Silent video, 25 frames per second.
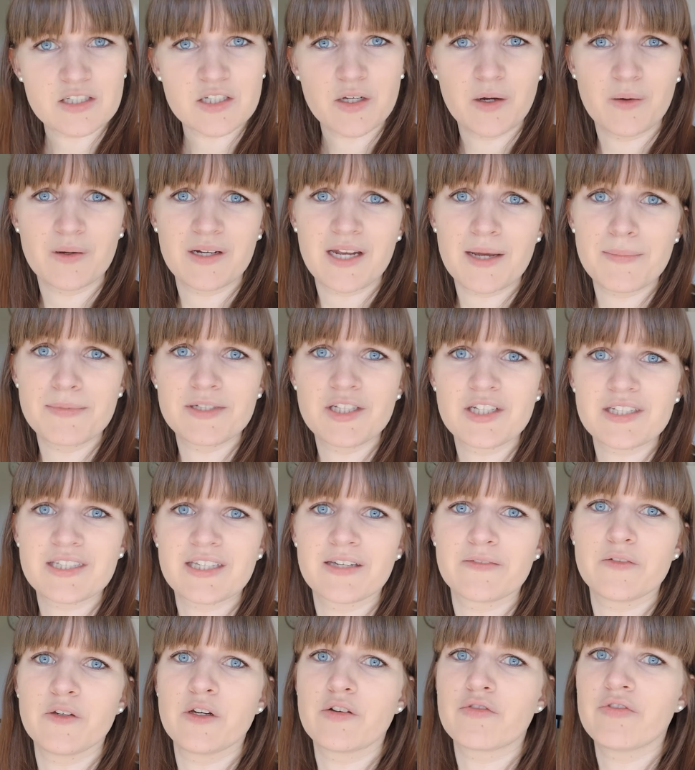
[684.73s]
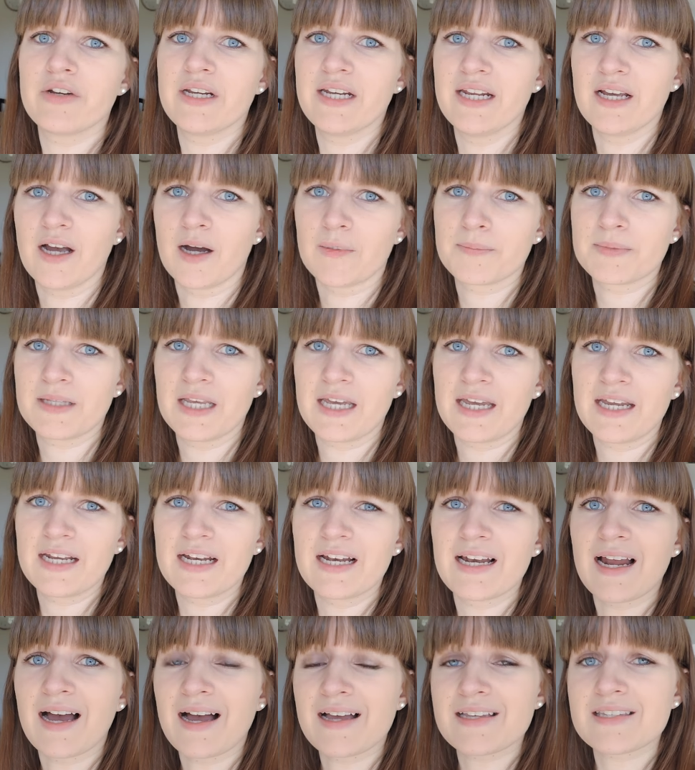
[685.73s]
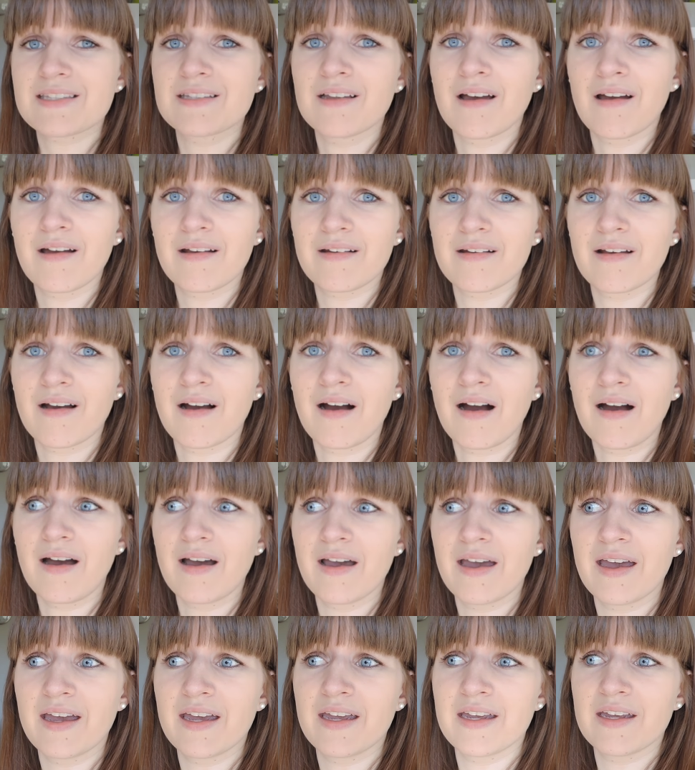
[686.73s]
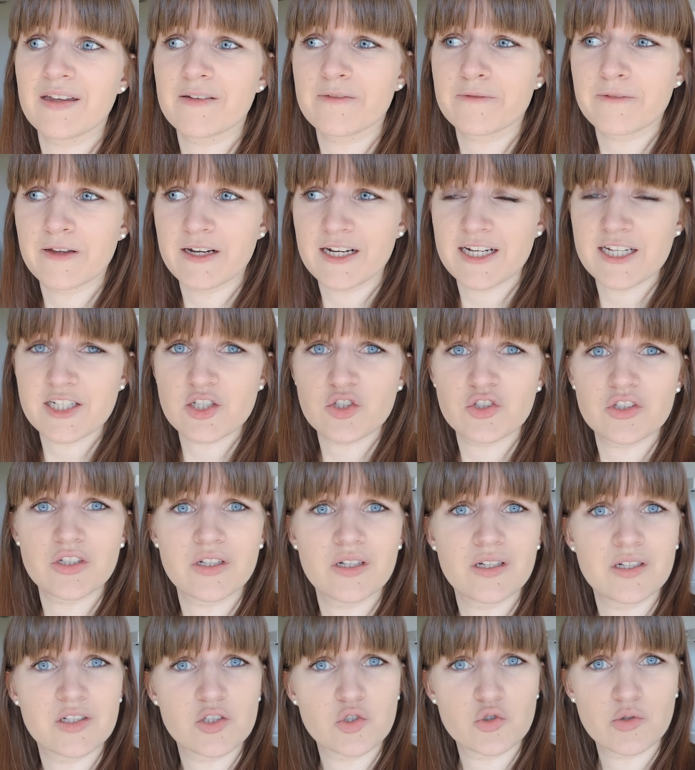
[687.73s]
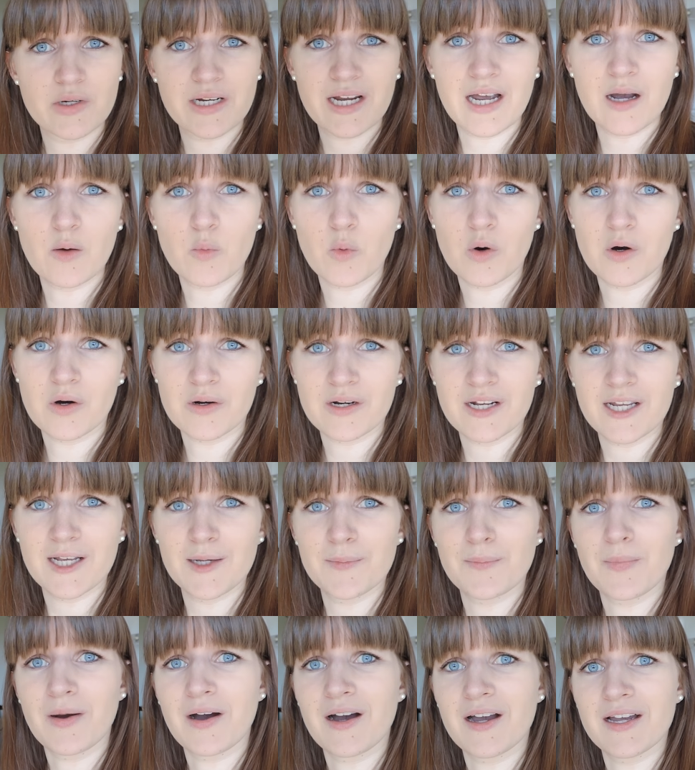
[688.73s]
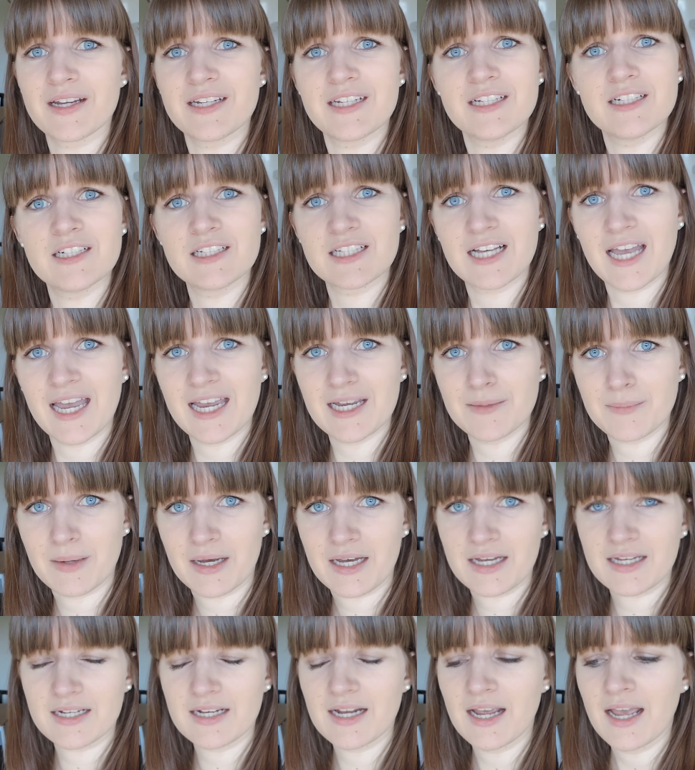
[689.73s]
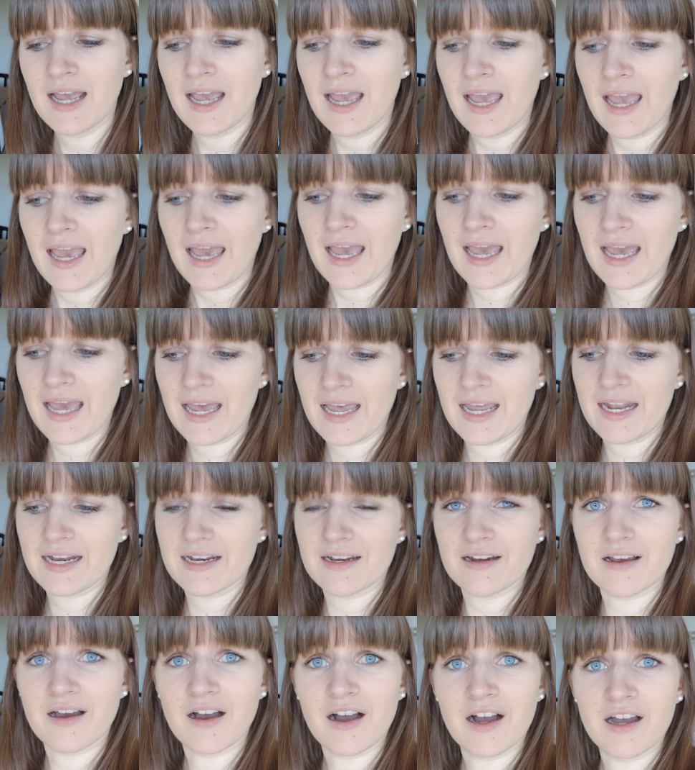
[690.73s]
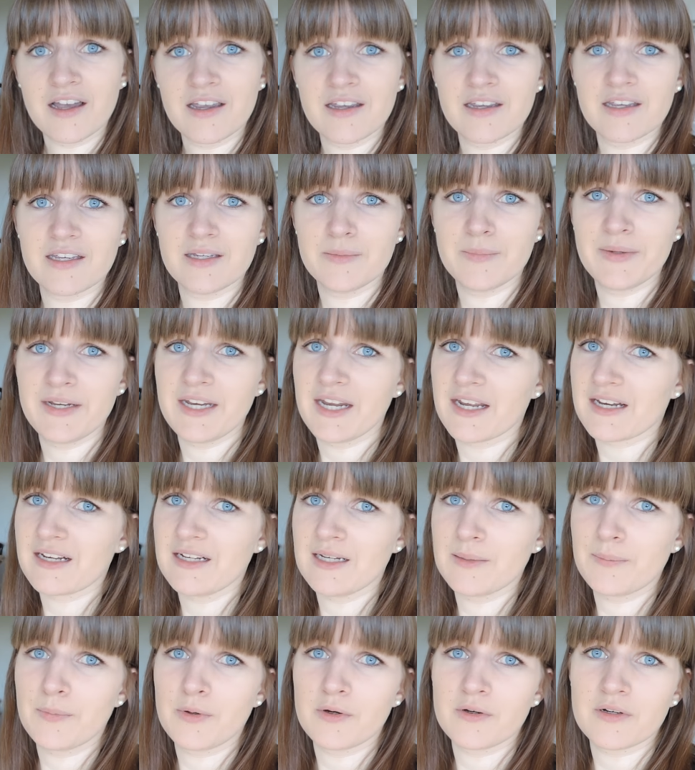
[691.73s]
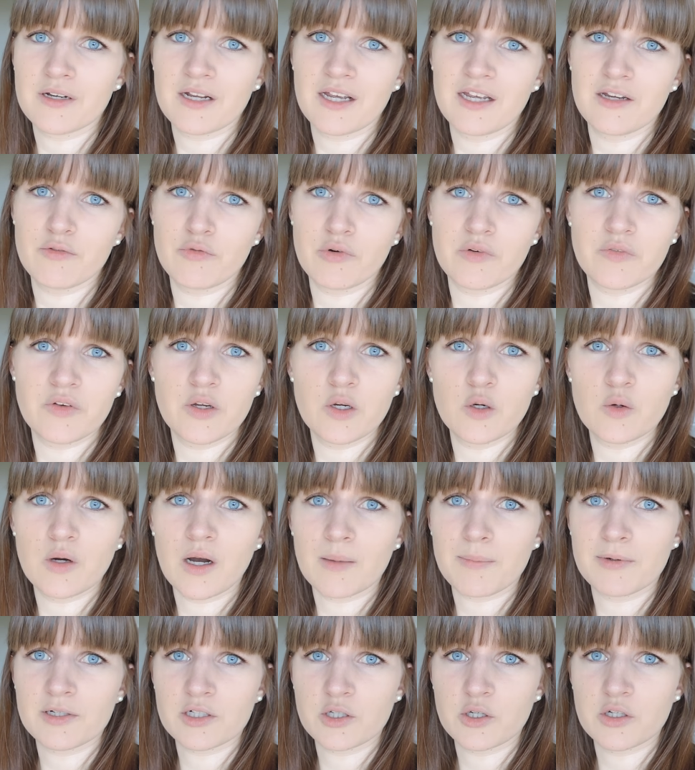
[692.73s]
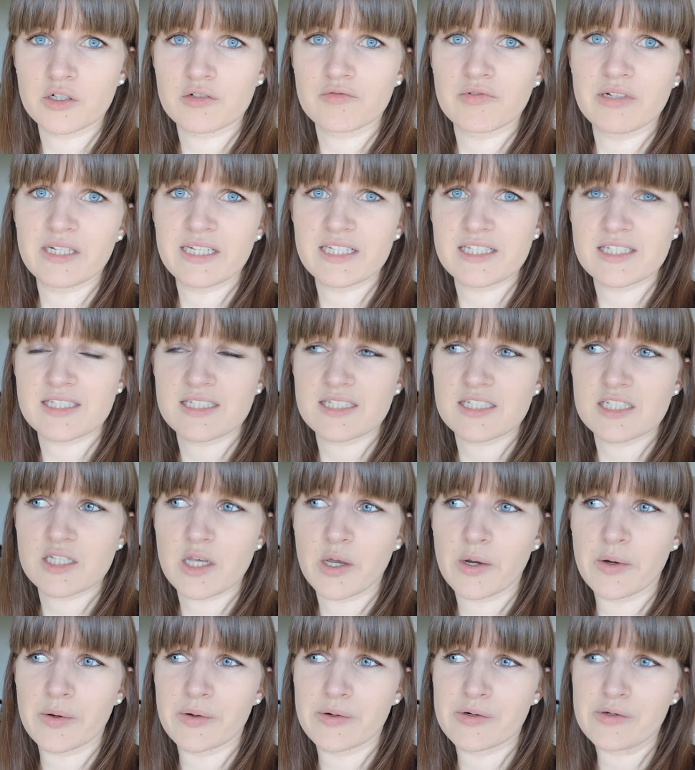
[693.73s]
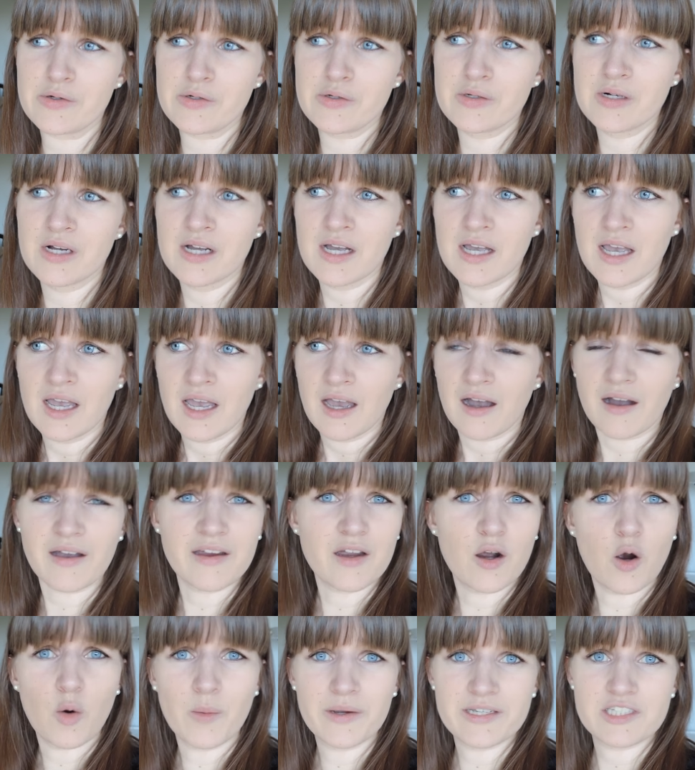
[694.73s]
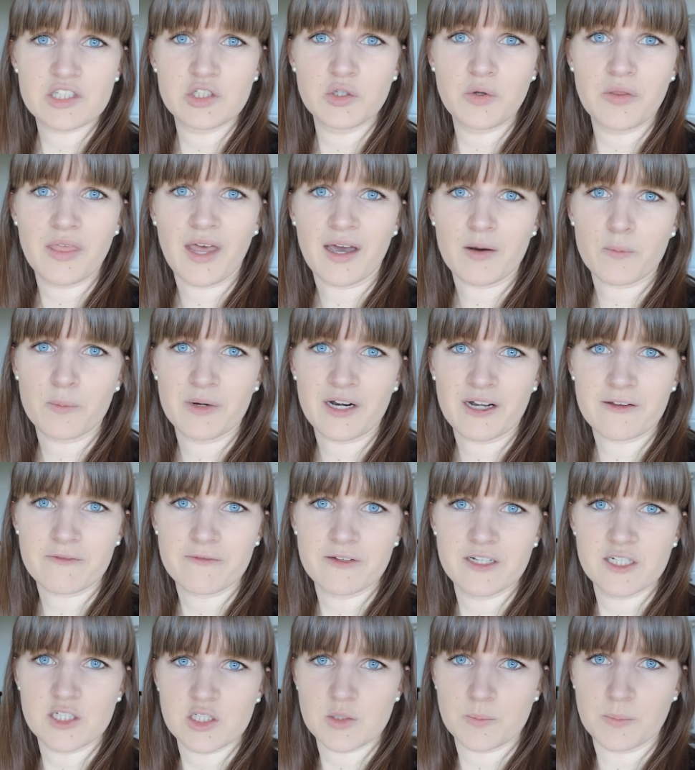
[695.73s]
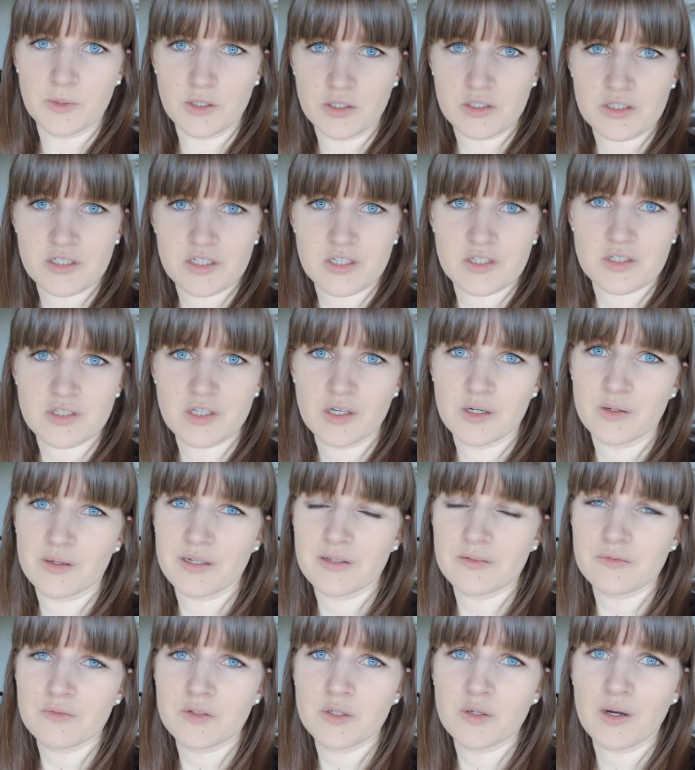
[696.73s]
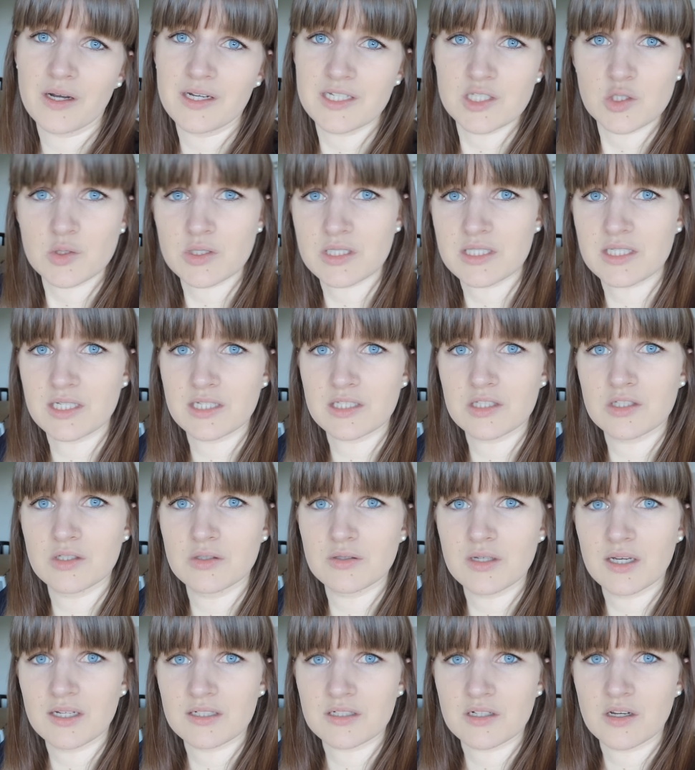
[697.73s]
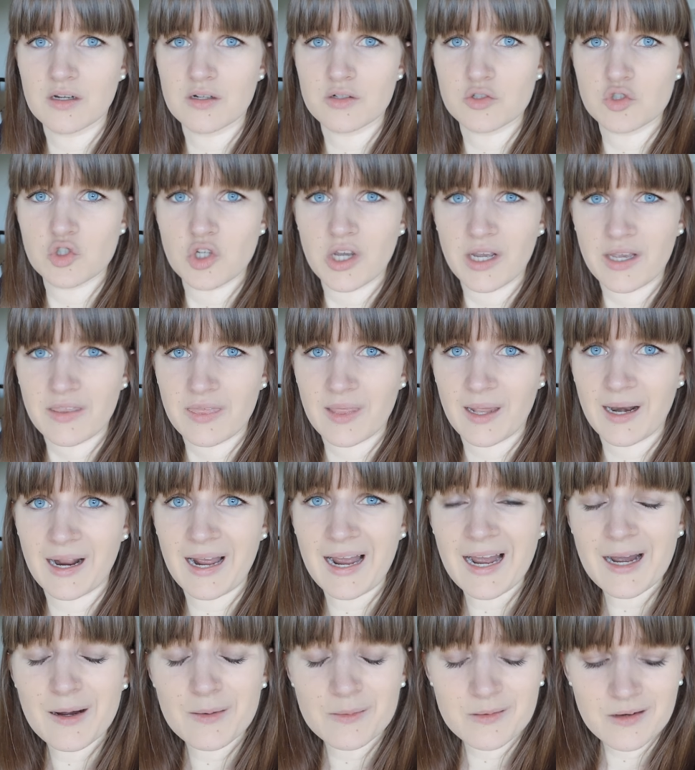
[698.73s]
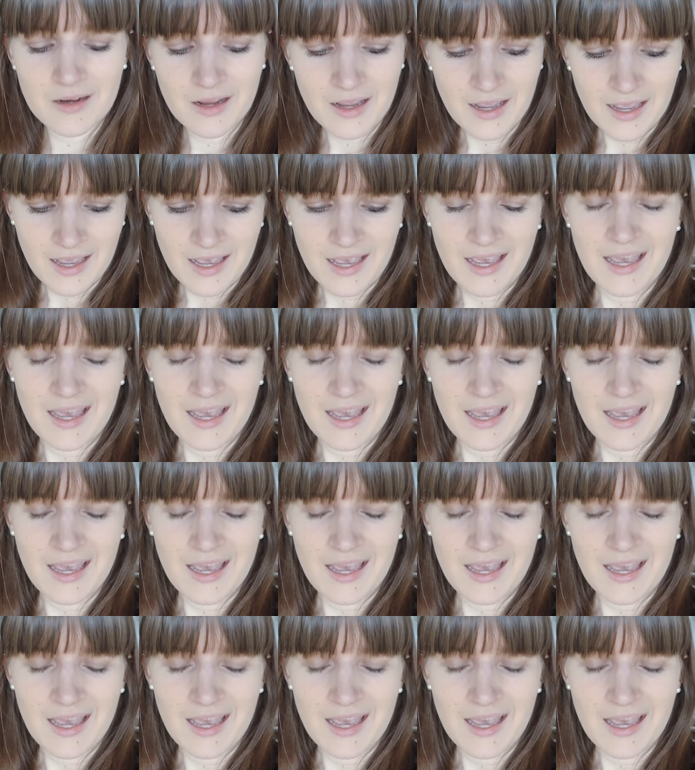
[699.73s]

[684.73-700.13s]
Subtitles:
So let me just give you a reading update. Last night I finished Trigger Warning by Neil Gaiman and I immediately put a review up on Goodreads. So I always do that when I finish books. So if you are interested, you can go check that out.